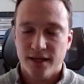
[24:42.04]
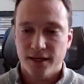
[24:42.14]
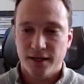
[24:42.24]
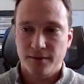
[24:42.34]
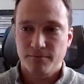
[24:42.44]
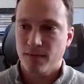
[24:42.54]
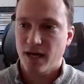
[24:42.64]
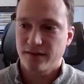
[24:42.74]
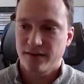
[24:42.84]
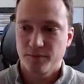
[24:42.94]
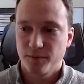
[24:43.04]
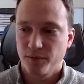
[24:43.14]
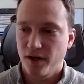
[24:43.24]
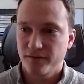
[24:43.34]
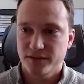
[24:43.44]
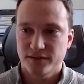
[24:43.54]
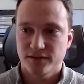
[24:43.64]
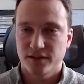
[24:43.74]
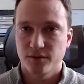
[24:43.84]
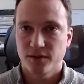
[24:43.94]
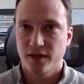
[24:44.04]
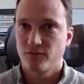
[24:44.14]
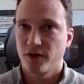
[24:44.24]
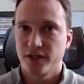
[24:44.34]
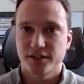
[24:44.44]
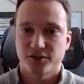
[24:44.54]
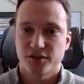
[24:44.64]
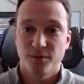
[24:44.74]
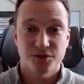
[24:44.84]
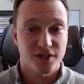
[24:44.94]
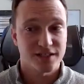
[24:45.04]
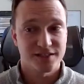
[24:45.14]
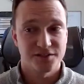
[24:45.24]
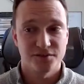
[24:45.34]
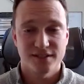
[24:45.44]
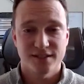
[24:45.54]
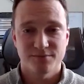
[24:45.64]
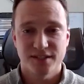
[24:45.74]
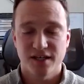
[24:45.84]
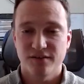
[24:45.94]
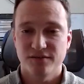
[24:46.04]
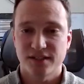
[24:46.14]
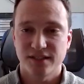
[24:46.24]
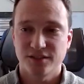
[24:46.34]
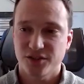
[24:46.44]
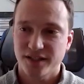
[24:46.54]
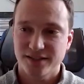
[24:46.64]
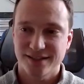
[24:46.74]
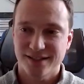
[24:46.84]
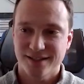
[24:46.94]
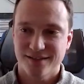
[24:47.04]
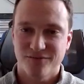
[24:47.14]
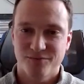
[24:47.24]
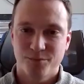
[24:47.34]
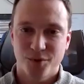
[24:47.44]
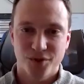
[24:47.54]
um, i think people obviously can run into trouble trying to do this themselves and trying to mm-hmm.